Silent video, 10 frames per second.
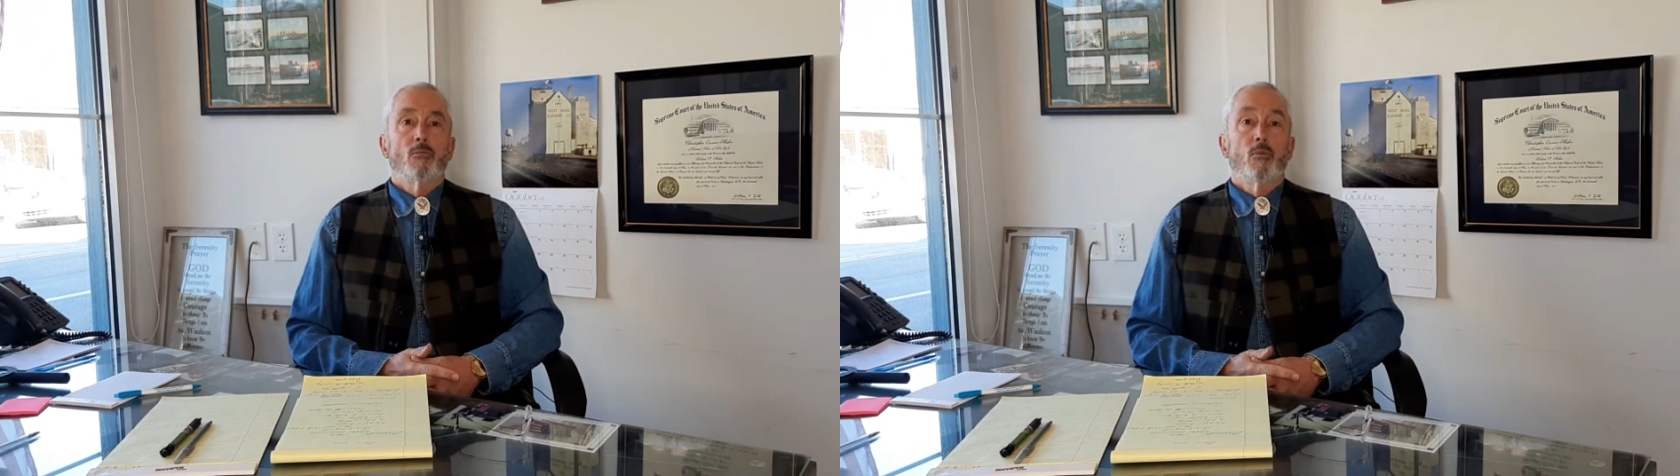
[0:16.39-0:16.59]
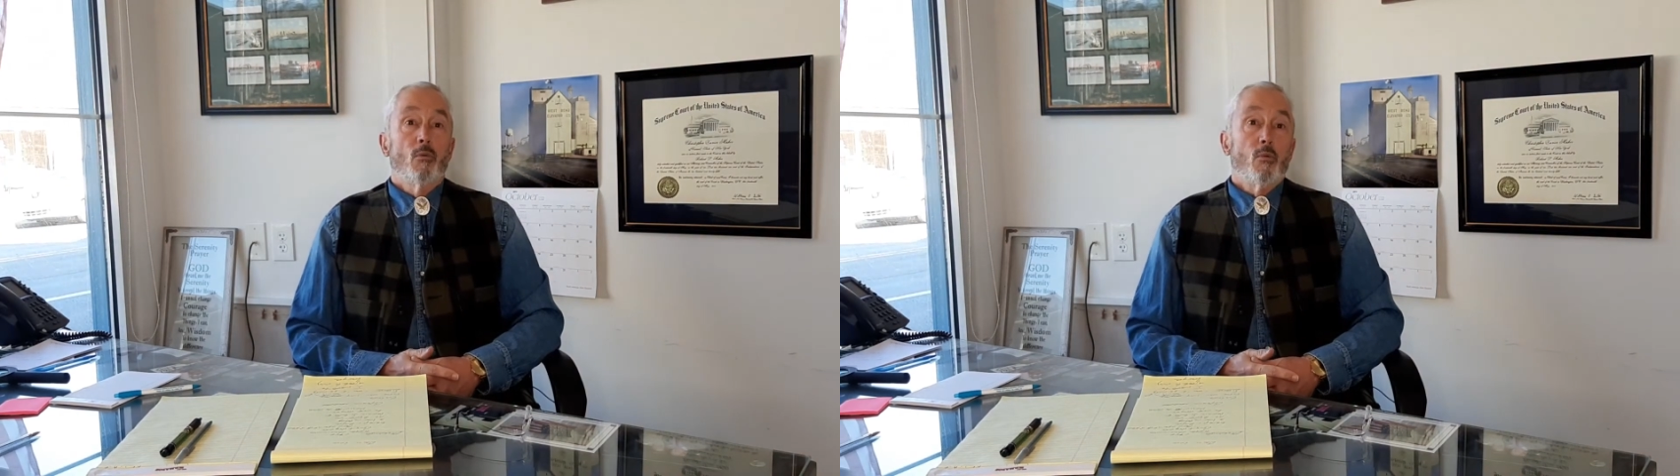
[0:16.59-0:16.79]

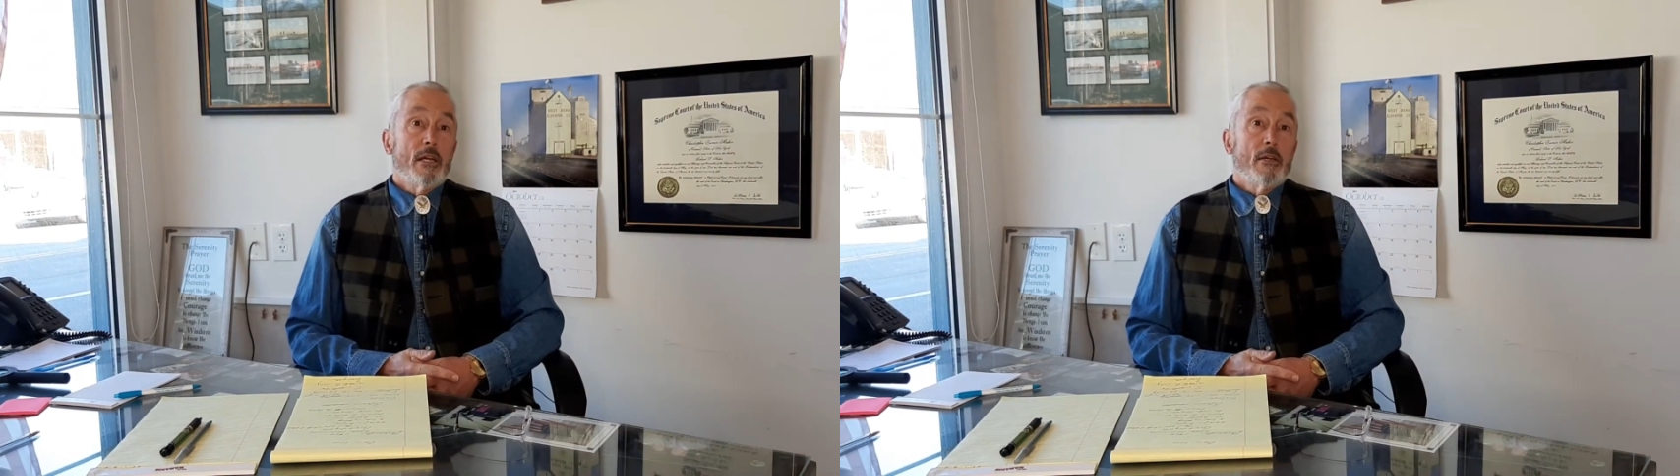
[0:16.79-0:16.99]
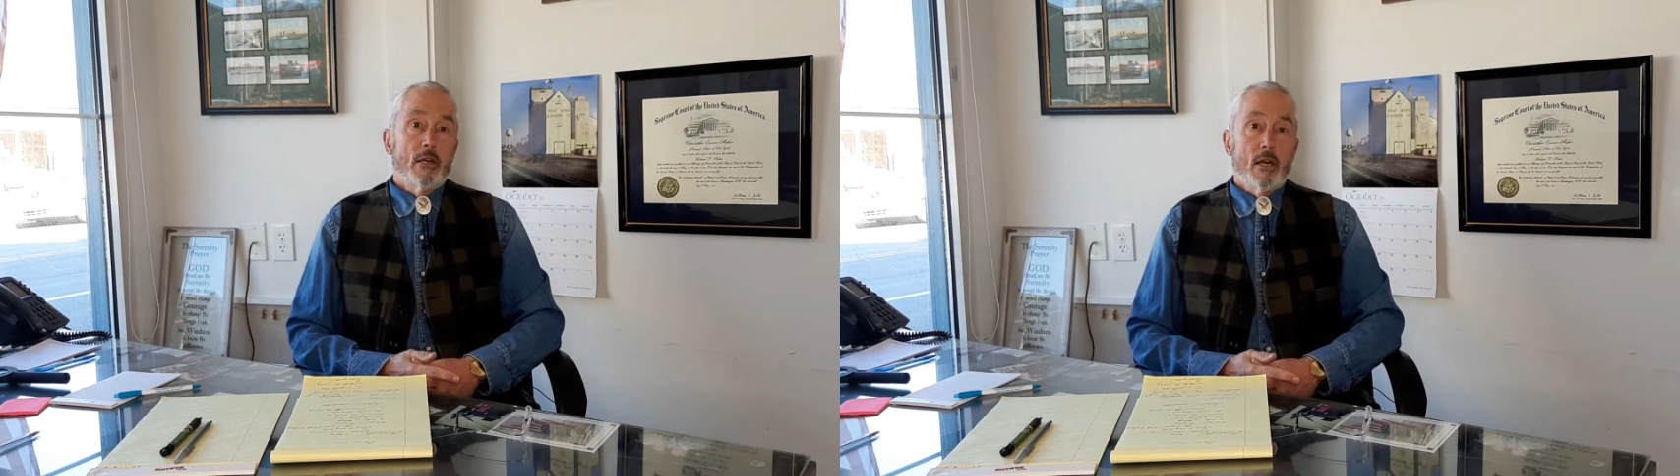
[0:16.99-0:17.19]
what we
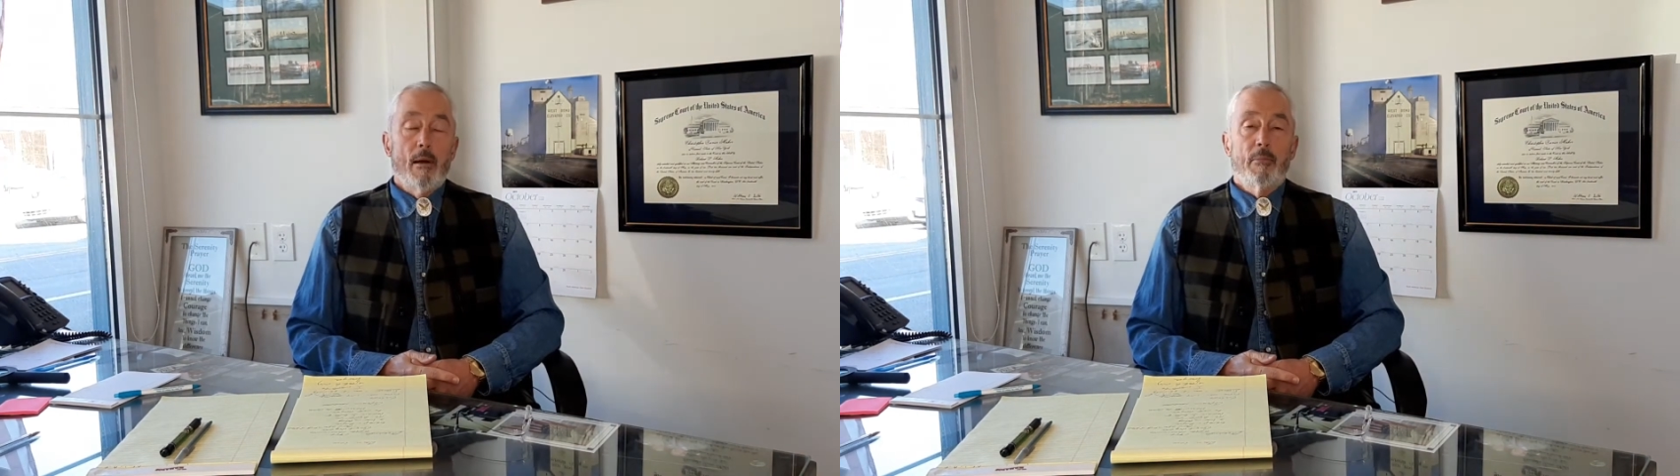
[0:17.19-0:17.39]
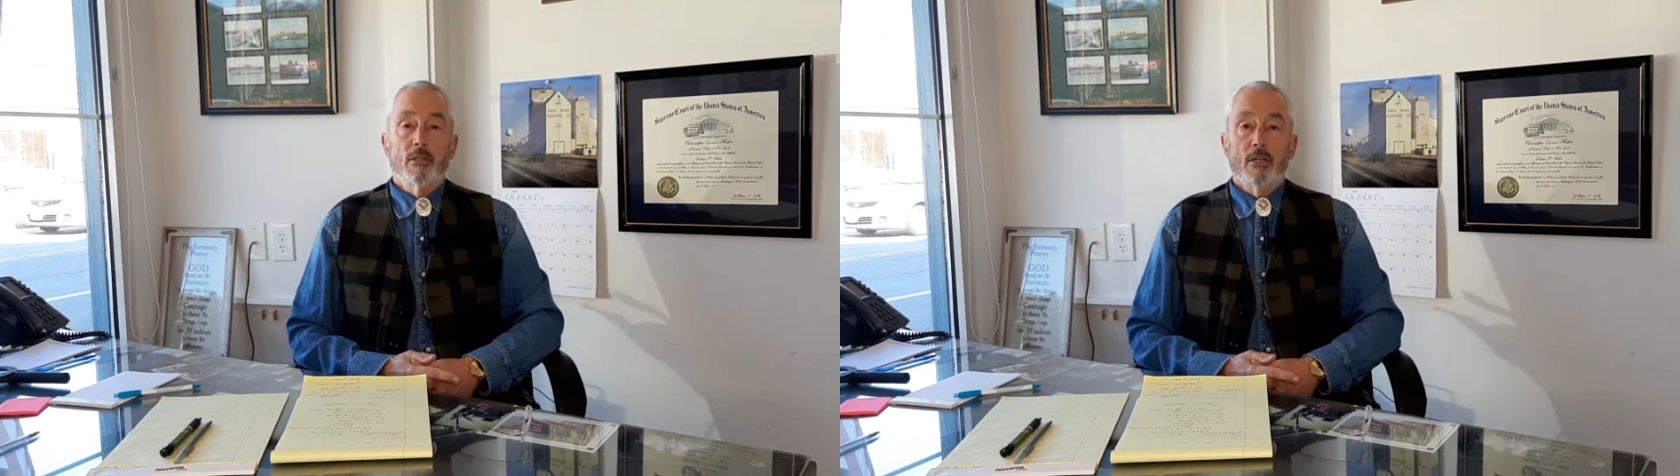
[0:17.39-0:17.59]

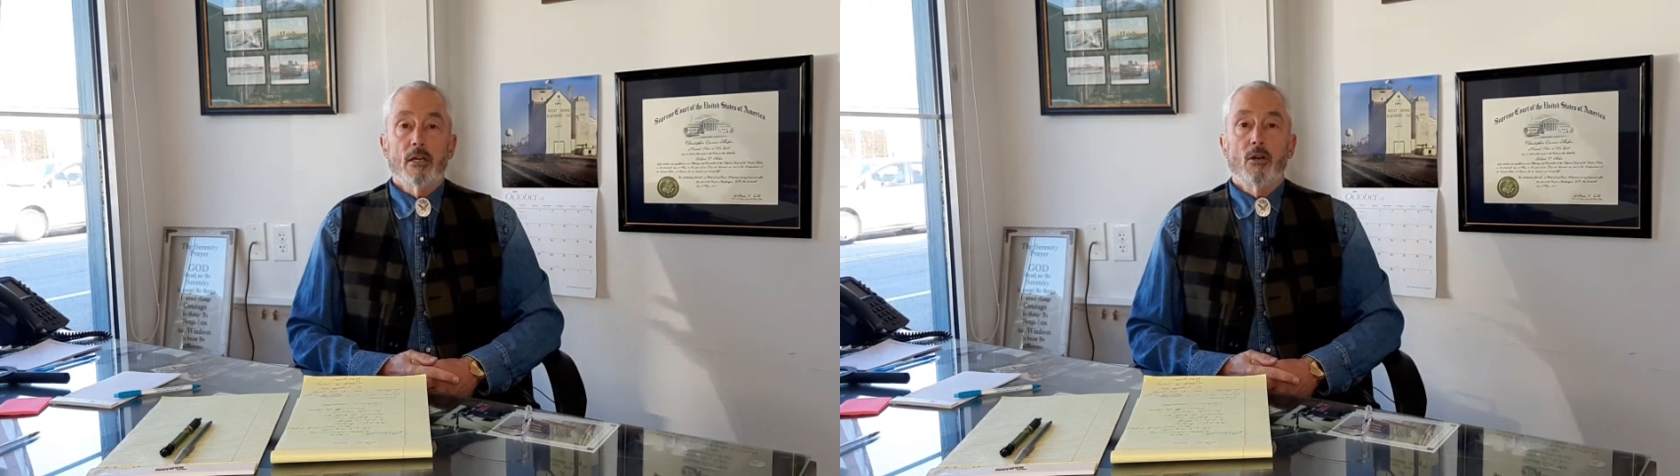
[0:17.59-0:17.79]
commonly